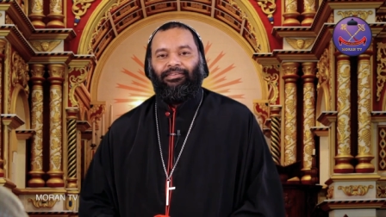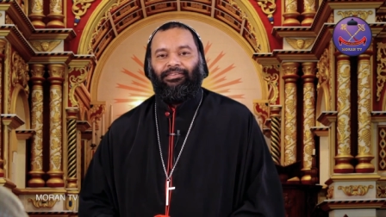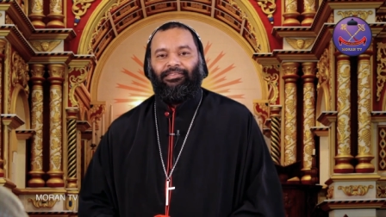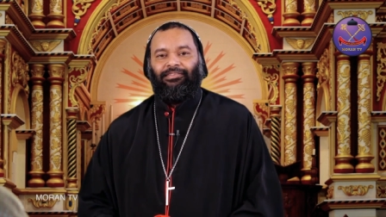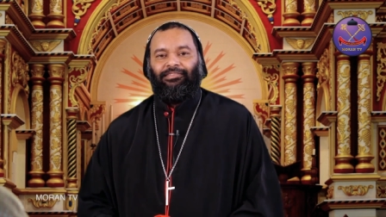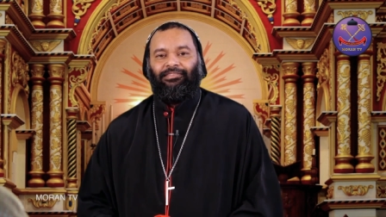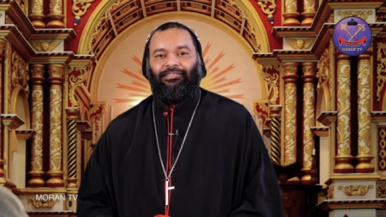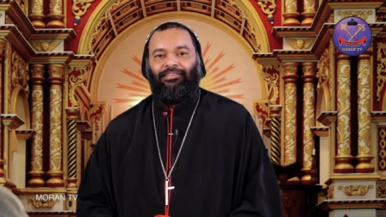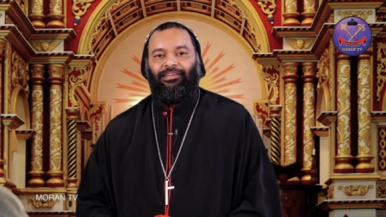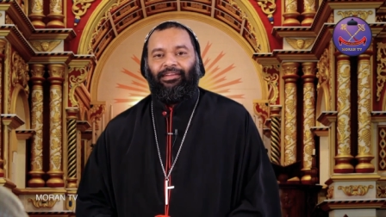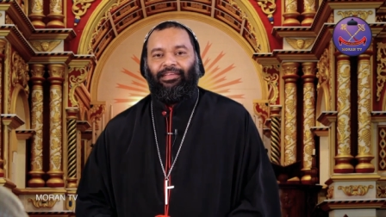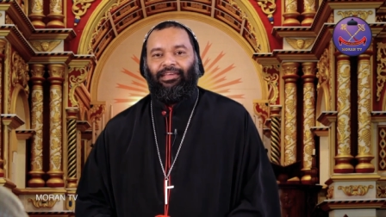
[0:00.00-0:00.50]

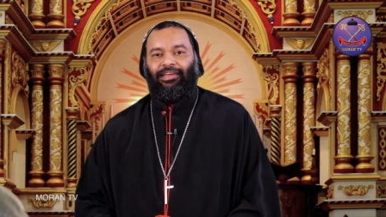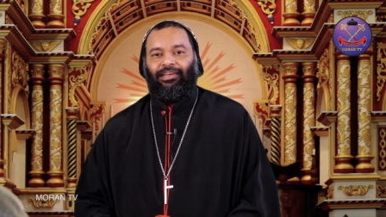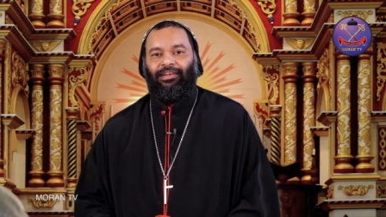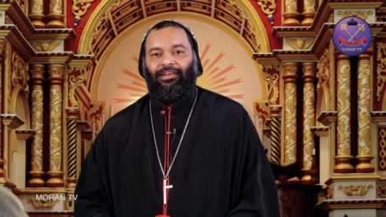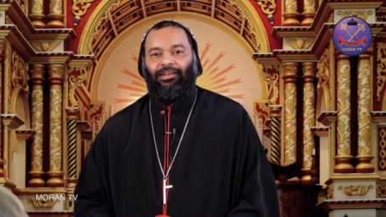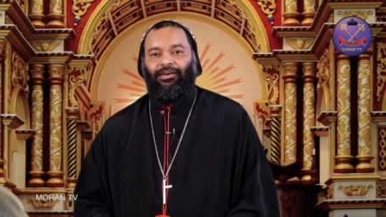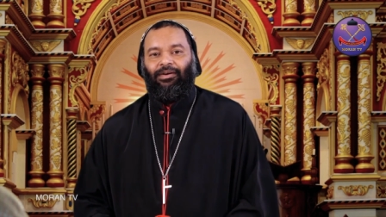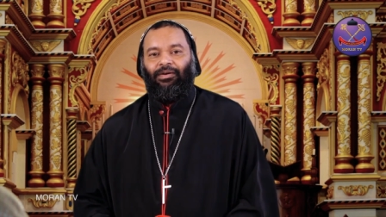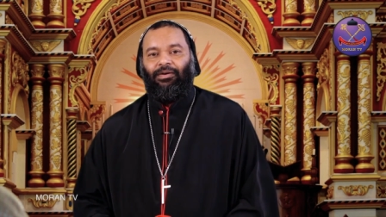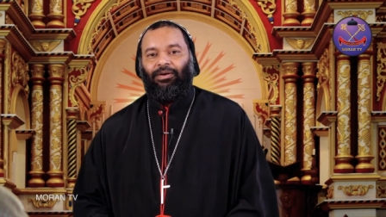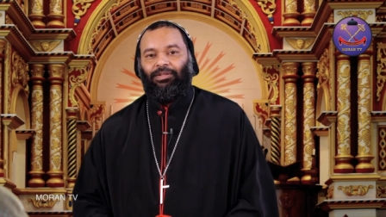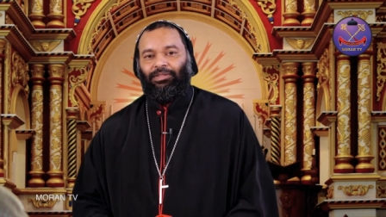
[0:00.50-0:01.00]

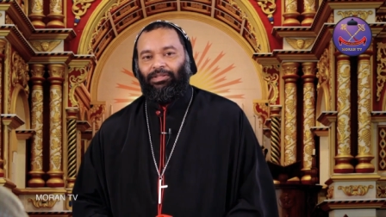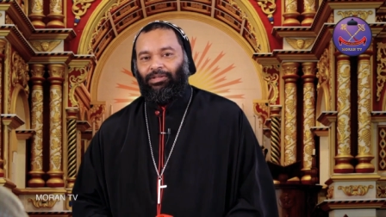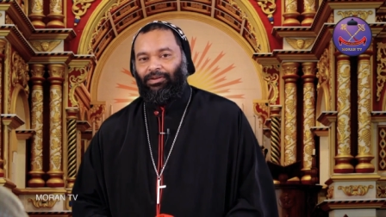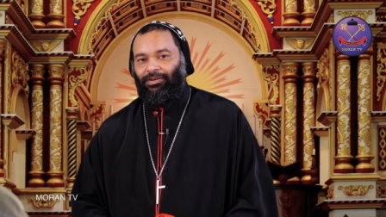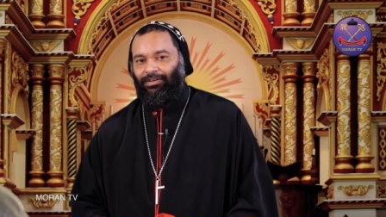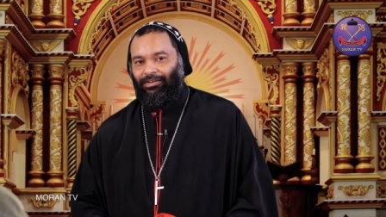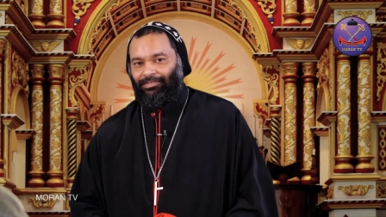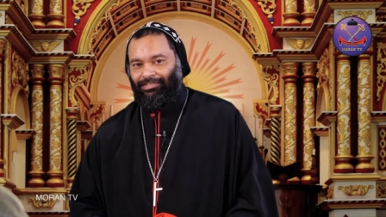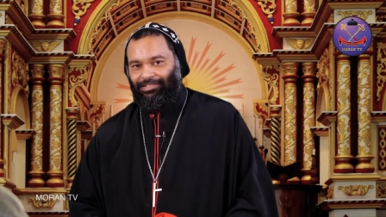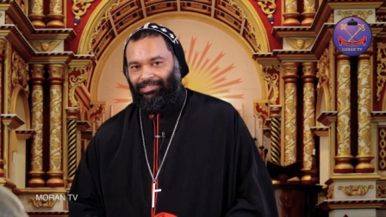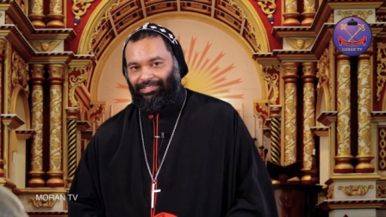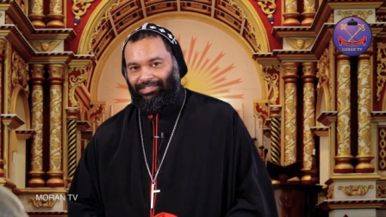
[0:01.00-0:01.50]
Syrian
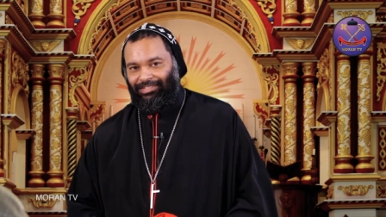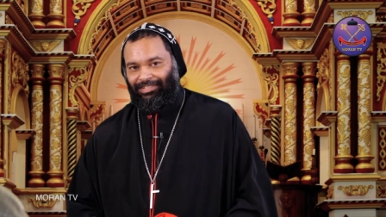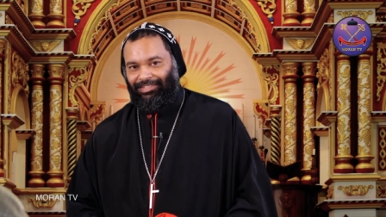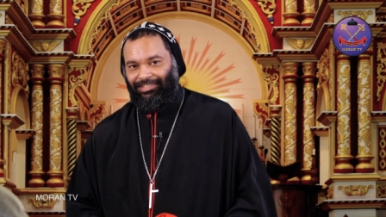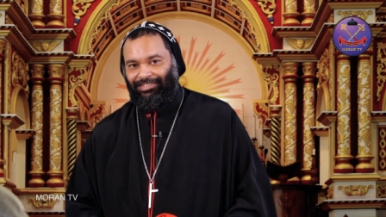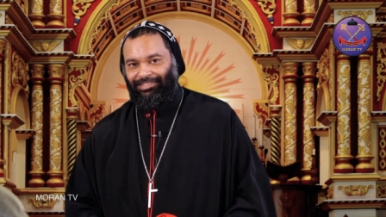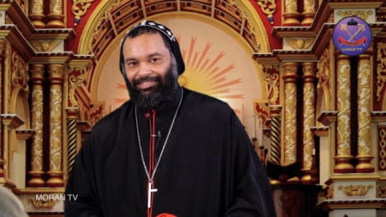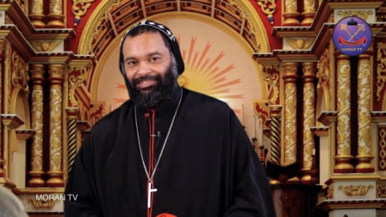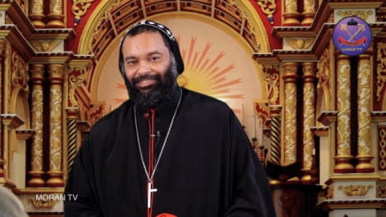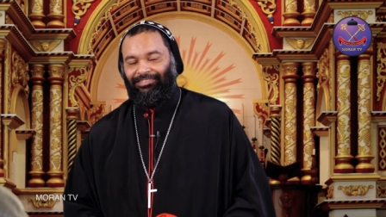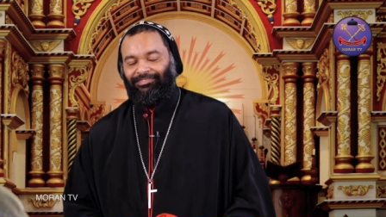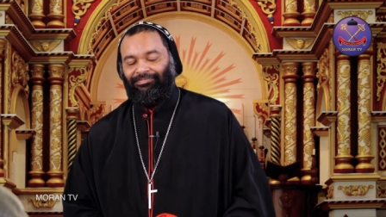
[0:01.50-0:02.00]
Orthodox
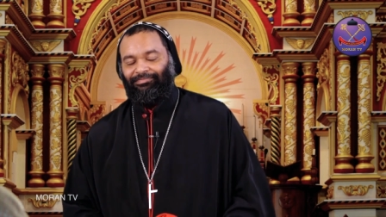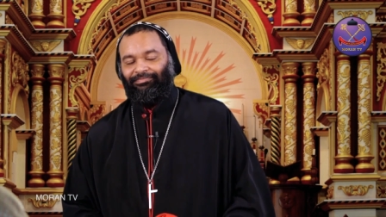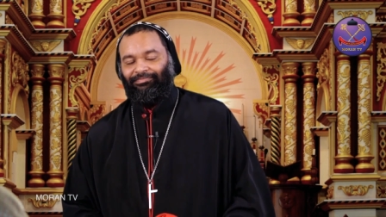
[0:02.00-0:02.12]
Church,